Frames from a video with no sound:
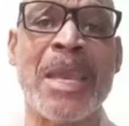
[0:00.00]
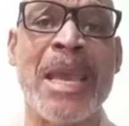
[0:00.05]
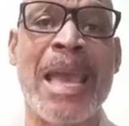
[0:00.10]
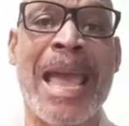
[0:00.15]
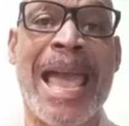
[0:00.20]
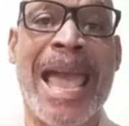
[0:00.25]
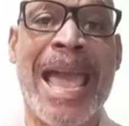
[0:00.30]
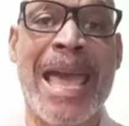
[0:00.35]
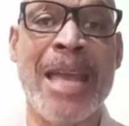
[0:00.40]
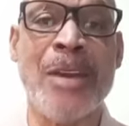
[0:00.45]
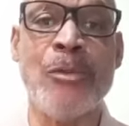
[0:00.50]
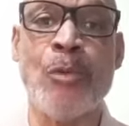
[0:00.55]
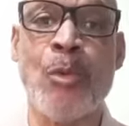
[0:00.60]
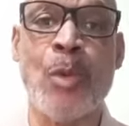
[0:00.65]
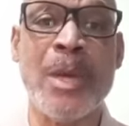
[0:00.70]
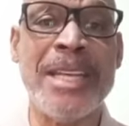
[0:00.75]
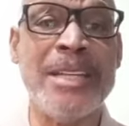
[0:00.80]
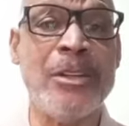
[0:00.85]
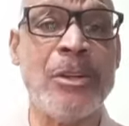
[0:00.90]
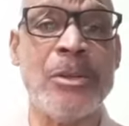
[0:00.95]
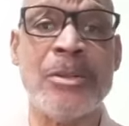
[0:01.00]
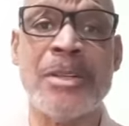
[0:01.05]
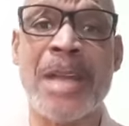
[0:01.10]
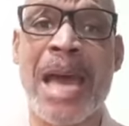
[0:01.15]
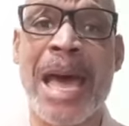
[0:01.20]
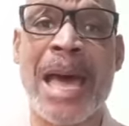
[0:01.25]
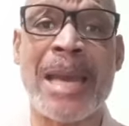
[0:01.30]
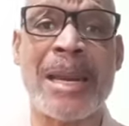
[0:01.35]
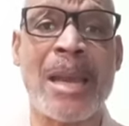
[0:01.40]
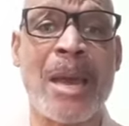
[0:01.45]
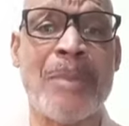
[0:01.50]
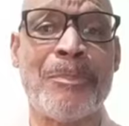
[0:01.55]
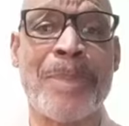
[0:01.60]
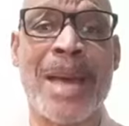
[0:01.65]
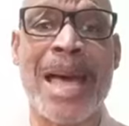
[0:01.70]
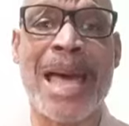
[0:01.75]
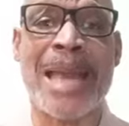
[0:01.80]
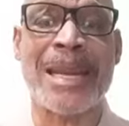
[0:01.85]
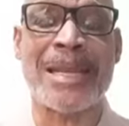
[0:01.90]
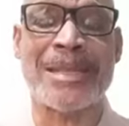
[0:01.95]
And we do not
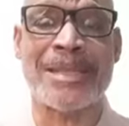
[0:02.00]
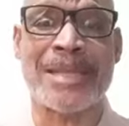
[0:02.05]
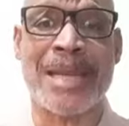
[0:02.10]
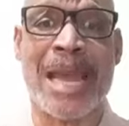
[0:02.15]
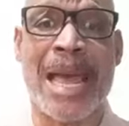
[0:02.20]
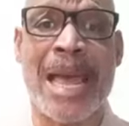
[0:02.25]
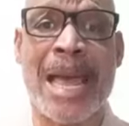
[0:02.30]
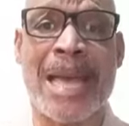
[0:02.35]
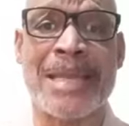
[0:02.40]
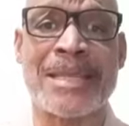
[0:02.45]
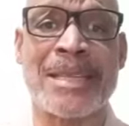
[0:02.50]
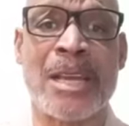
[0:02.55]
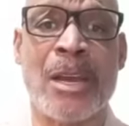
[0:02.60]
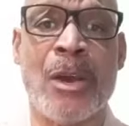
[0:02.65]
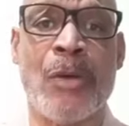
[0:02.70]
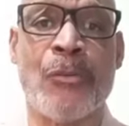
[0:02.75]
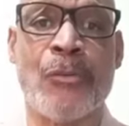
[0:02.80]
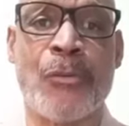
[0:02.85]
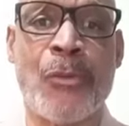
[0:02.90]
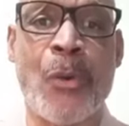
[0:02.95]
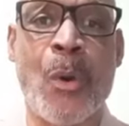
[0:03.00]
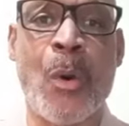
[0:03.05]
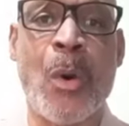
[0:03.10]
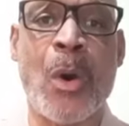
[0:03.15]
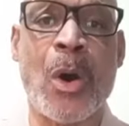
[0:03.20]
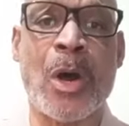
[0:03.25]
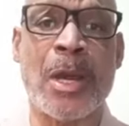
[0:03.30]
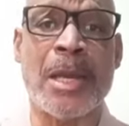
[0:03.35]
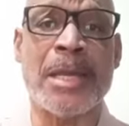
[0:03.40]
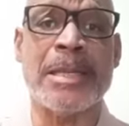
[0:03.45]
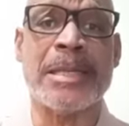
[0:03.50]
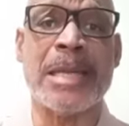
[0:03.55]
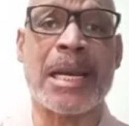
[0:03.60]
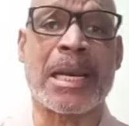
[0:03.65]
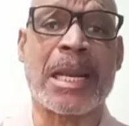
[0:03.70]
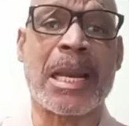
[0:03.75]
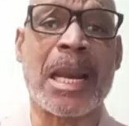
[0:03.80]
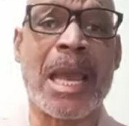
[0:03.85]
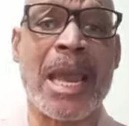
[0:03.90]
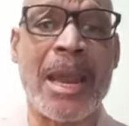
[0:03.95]
apologize for
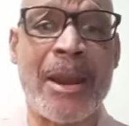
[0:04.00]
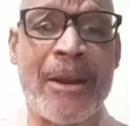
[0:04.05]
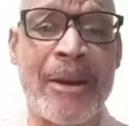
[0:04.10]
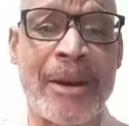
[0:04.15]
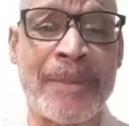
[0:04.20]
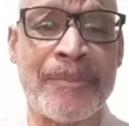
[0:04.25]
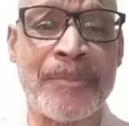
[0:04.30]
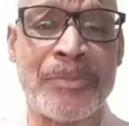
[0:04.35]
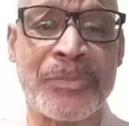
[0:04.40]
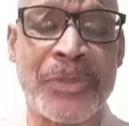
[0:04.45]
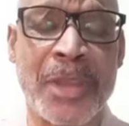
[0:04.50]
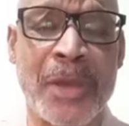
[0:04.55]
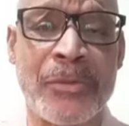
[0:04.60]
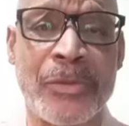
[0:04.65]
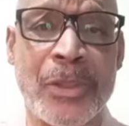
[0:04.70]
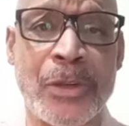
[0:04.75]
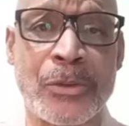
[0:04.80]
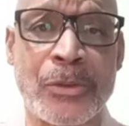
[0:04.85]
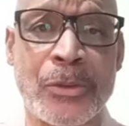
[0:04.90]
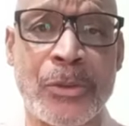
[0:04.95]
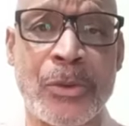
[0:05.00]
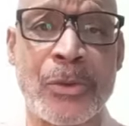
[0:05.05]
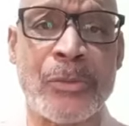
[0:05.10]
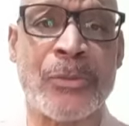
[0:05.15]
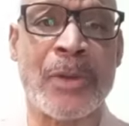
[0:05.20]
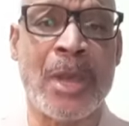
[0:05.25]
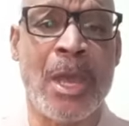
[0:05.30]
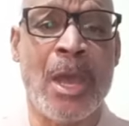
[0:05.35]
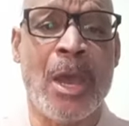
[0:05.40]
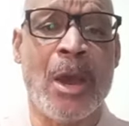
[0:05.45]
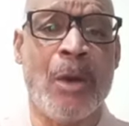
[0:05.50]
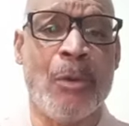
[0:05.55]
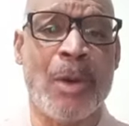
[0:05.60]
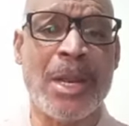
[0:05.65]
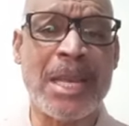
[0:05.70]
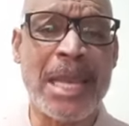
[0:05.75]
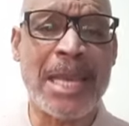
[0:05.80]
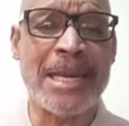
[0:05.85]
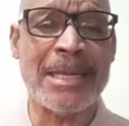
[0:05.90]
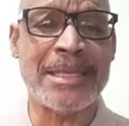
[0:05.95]
declaring the truth.
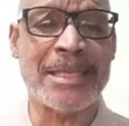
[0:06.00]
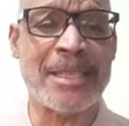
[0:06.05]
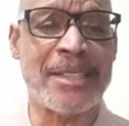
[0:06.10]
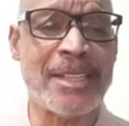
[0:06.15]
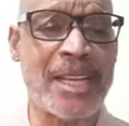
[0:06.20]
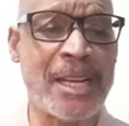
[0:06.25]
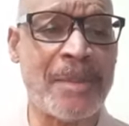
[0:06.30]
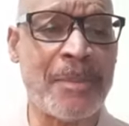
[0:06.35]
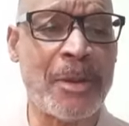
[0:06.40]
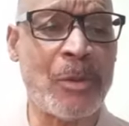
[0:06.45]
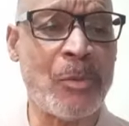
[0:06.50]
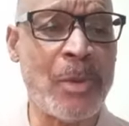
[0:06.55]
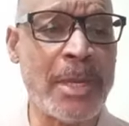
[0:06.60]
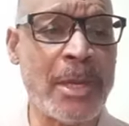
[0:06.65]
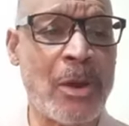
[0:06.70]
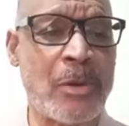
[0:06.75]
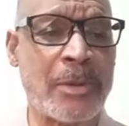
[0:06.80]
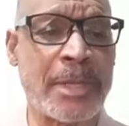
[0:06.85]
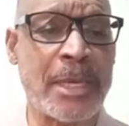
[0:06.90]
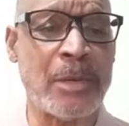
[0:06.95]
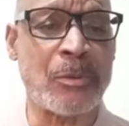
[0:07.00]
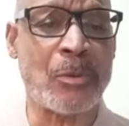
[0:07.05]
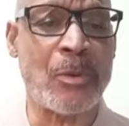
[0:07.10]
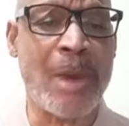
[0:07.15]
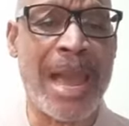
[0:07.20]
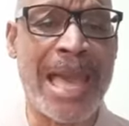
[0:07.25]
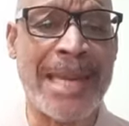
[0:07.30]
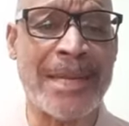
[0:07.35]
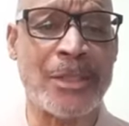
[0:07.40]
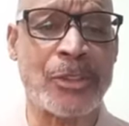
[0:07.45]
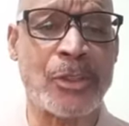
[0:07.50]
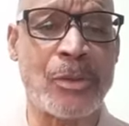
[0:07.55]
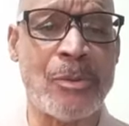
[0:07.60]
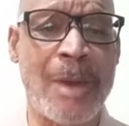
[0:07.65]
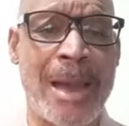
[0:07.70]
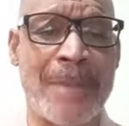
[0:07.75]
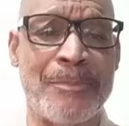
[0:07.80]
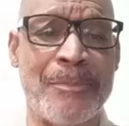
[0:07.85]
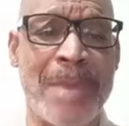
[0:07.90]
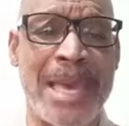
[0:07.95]
Well, ladies and gentlemen, we're going to get right into
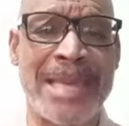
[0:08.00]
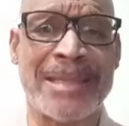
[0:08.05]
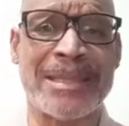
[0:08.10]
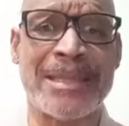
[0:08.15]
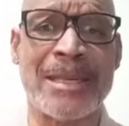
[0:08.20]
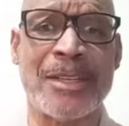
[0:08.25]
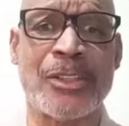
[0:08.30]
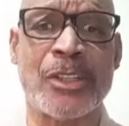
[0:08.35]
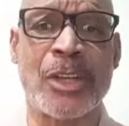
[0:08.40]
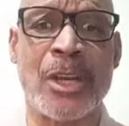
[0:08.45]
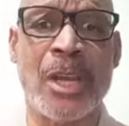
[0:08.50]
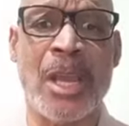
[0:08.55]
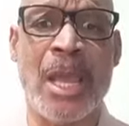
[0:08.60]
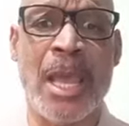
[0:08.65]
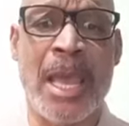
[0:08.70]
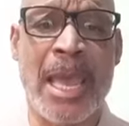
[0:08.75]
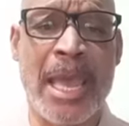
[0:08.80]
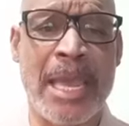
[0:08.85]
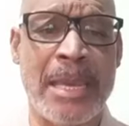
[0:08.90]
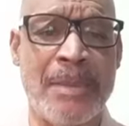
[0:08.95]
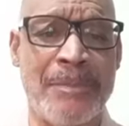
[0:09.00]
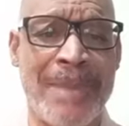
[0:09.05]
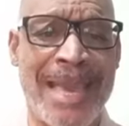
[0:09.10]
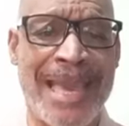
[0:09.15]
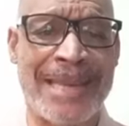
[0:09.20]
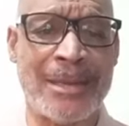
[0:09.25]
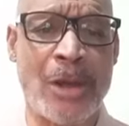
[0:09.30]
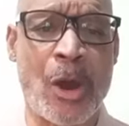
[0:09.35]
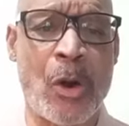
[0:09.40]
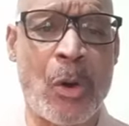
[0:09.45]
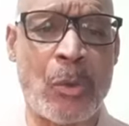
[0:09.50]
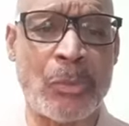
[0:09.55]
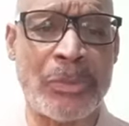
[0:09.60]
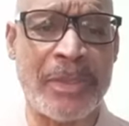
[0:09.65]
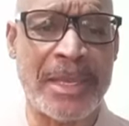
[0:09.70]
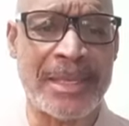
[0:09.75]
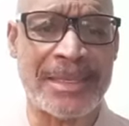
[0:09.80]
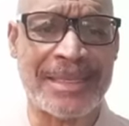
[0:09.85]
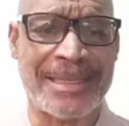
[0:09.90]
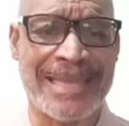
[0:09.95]
our message, amen, on
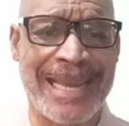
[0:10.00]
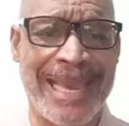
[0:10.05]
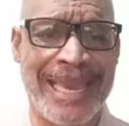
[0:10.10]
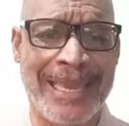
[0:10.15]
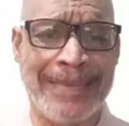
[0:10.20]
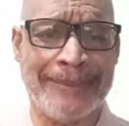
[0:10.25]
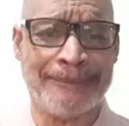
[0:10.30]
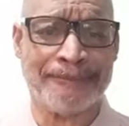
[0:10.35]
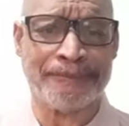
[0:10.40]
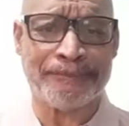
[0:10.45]
this day.